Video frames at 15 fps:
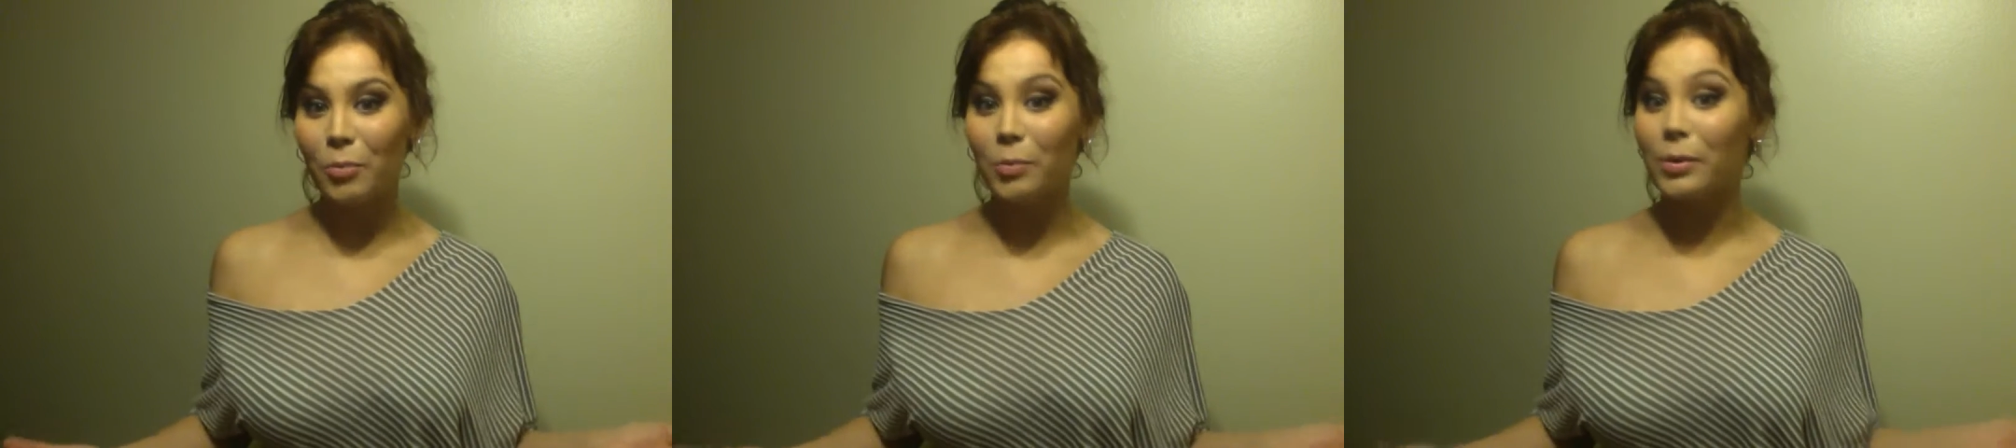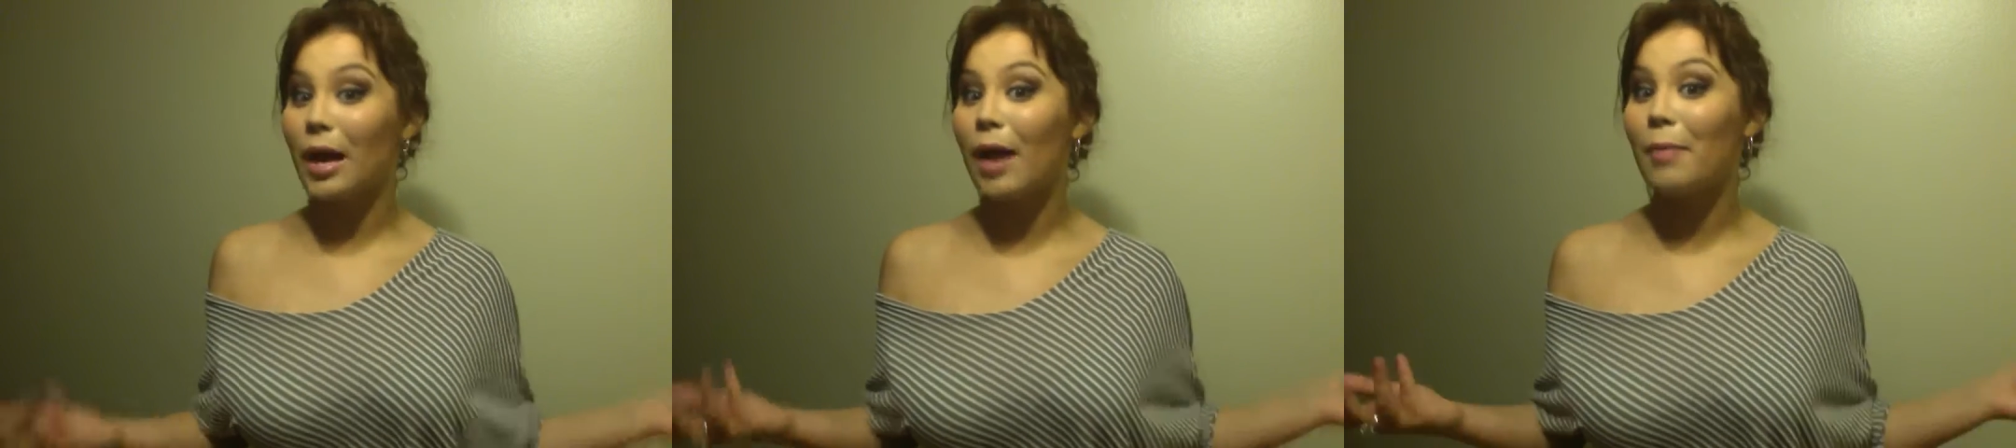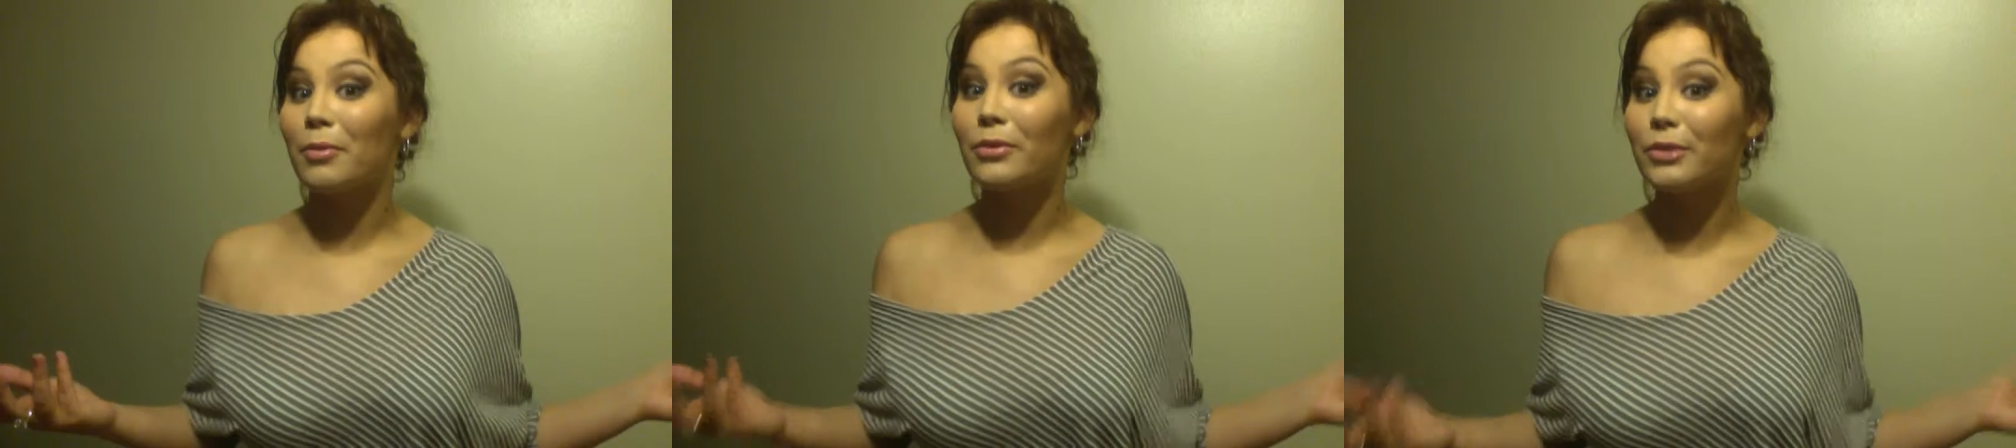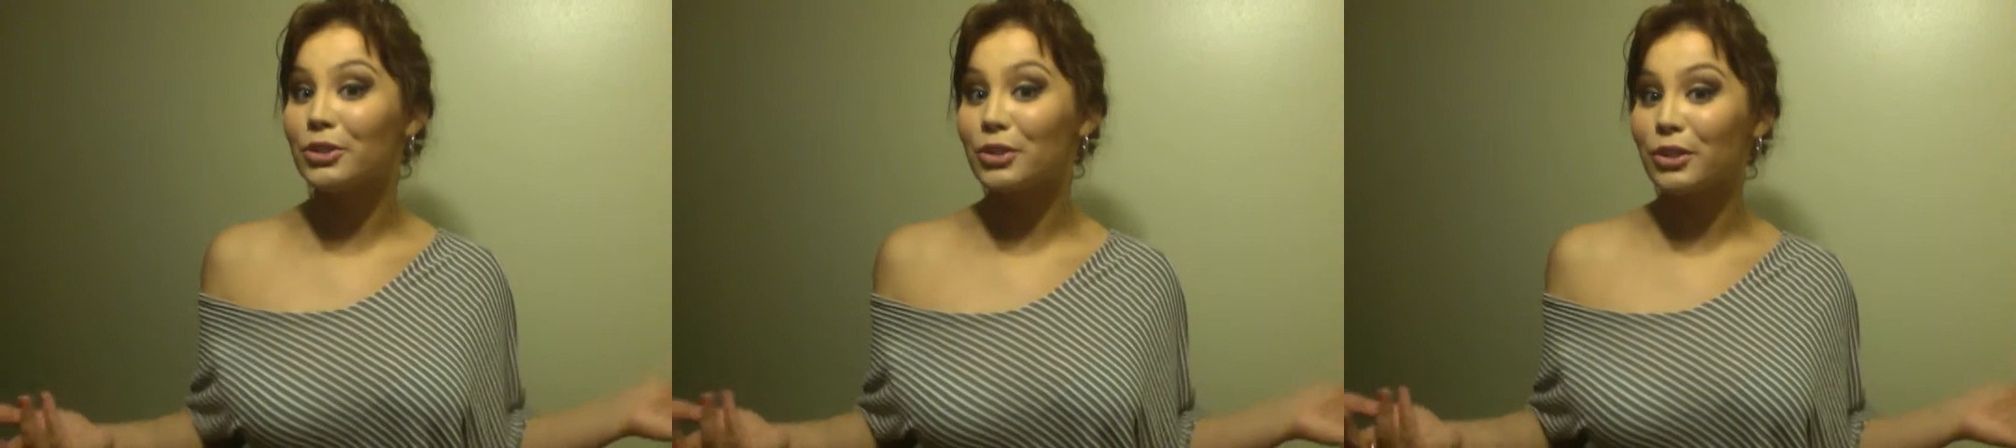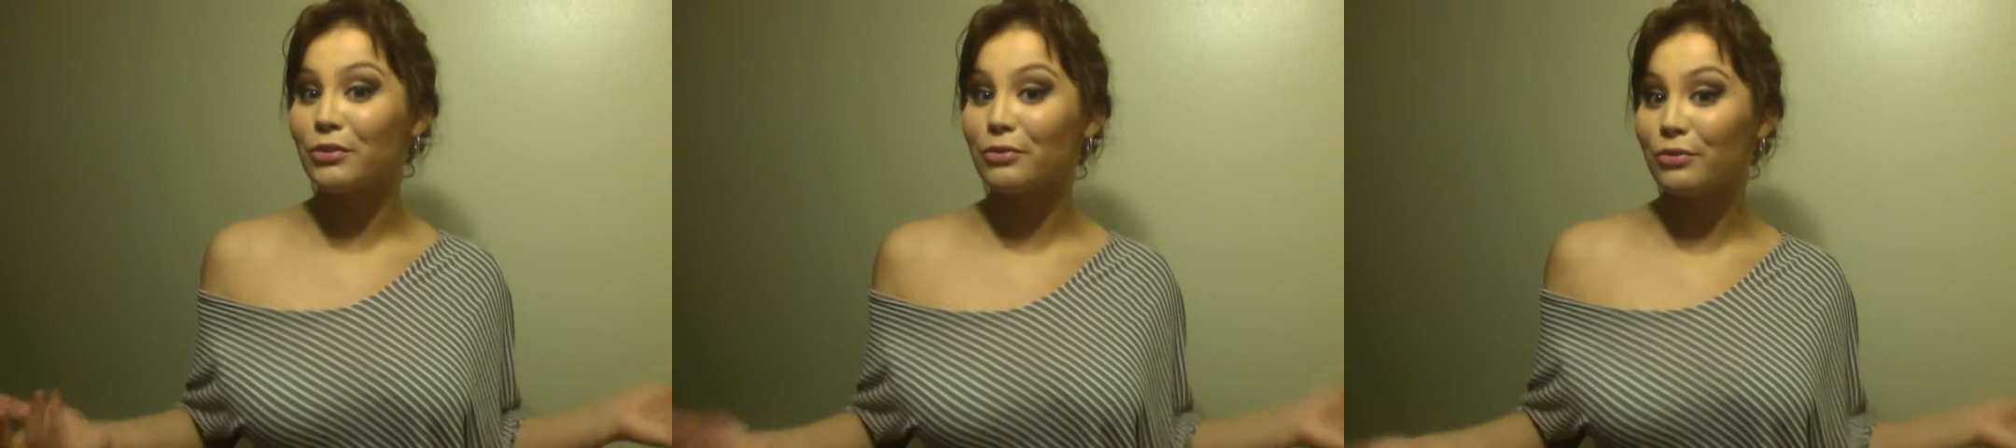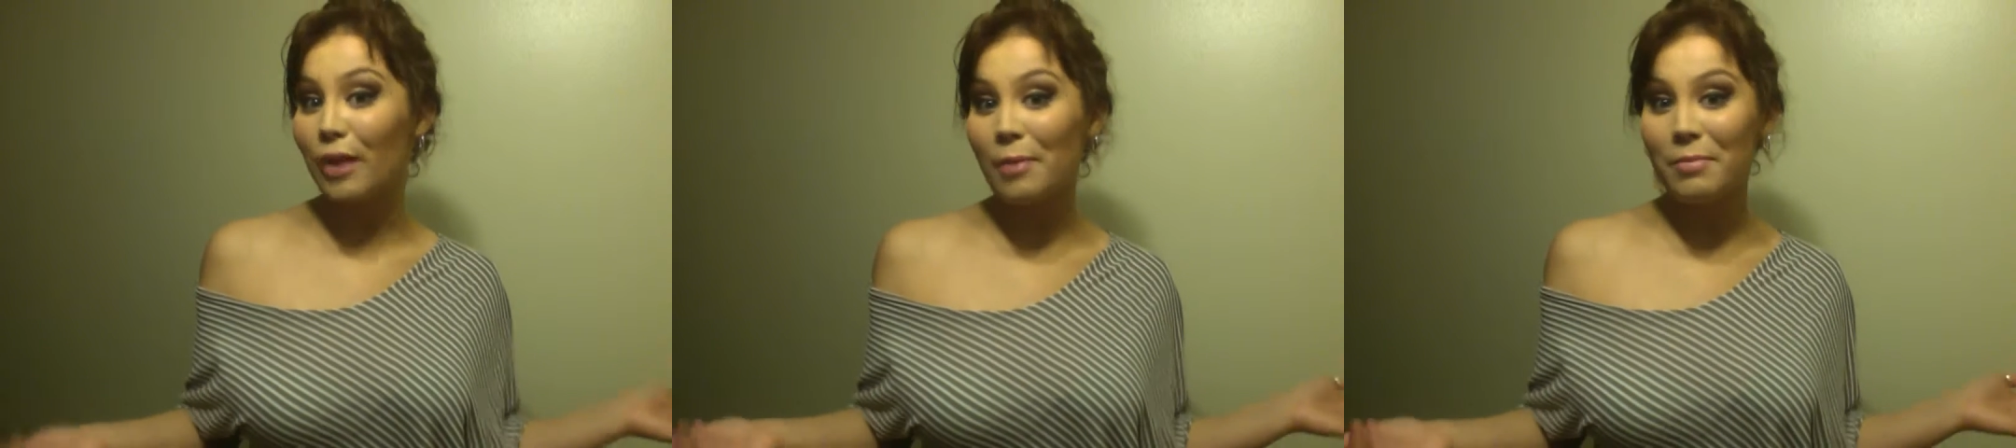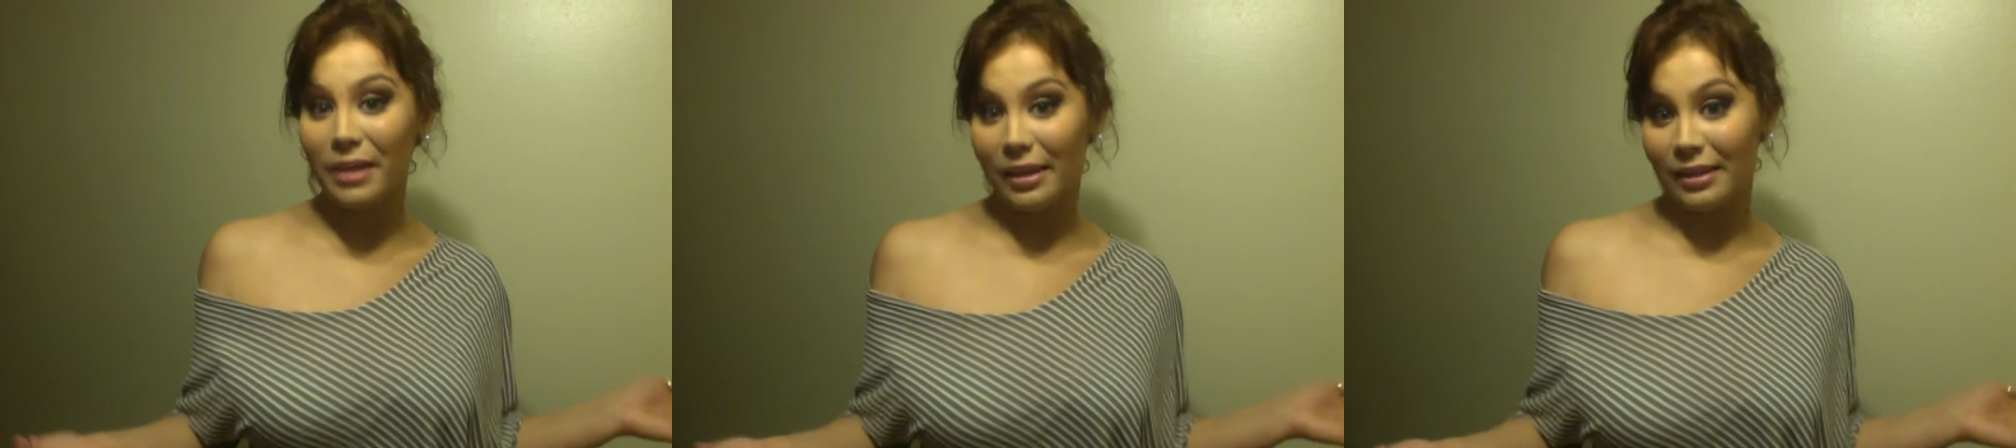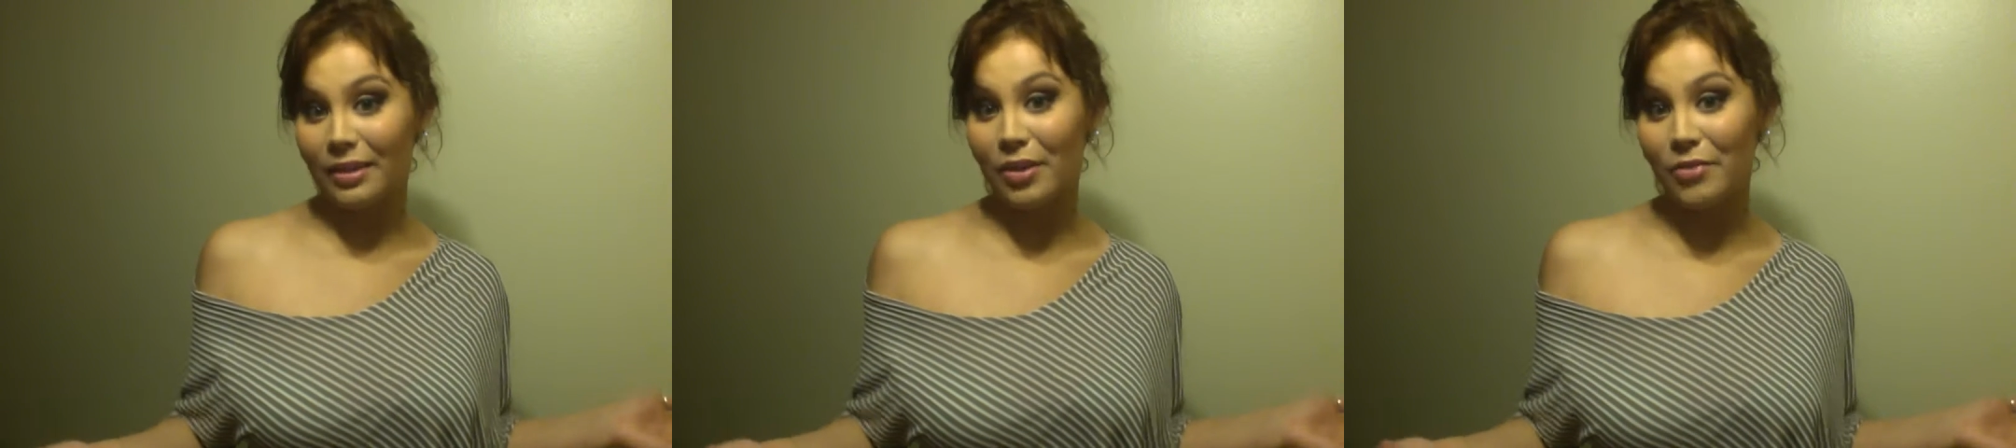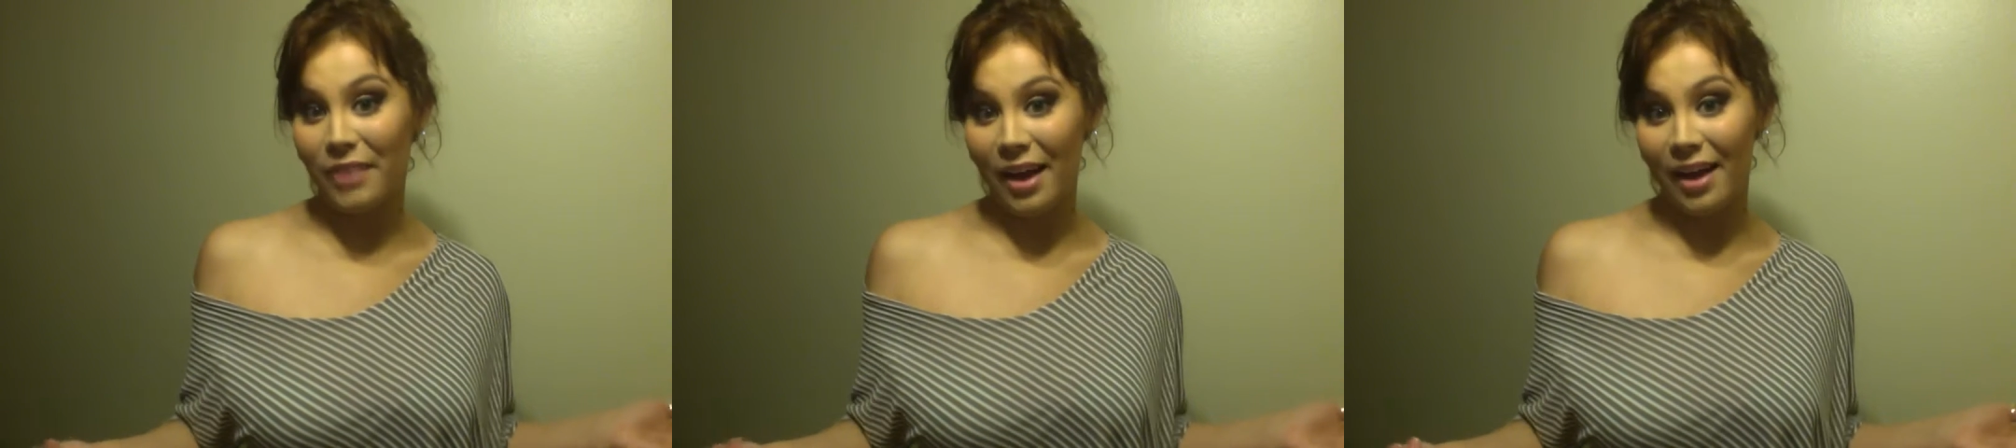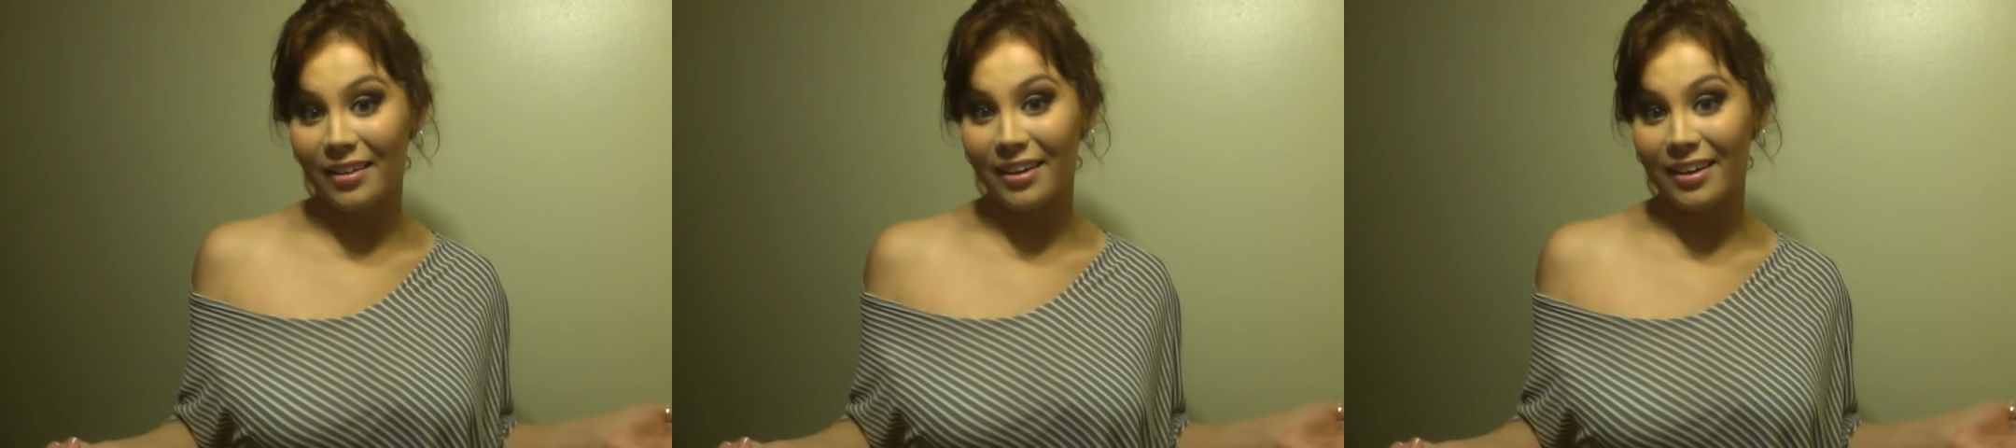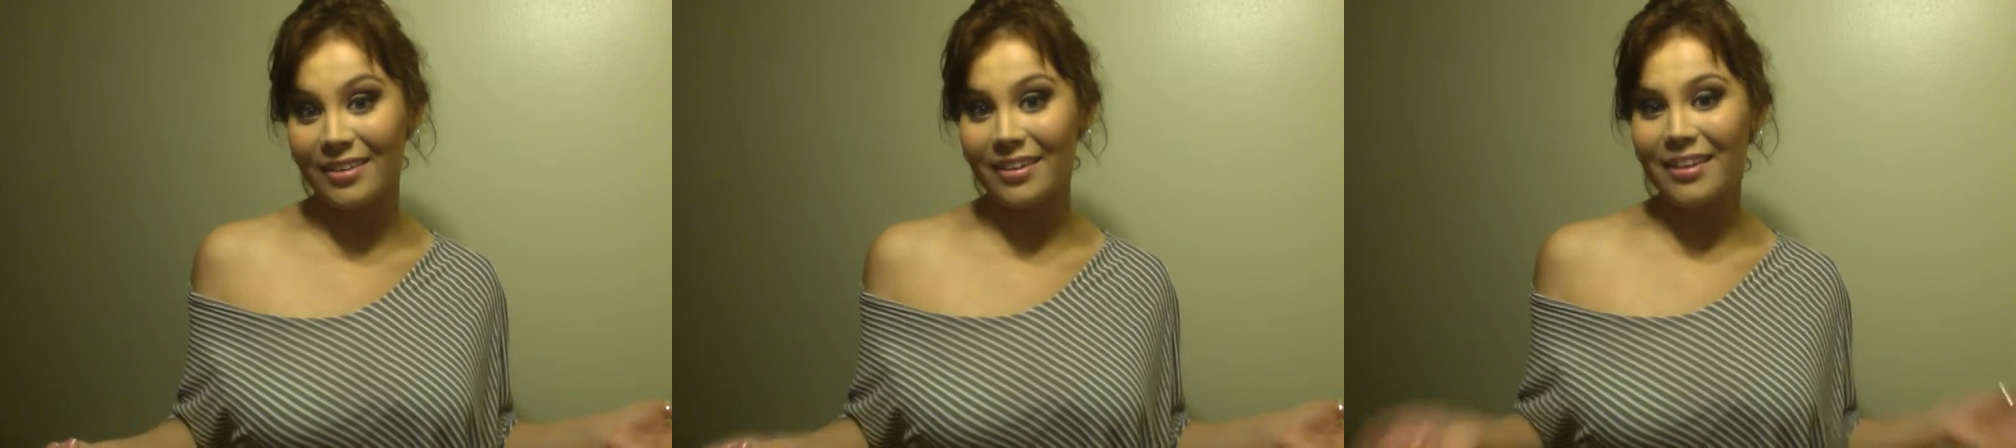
but I'm originally from the Antelope Valley.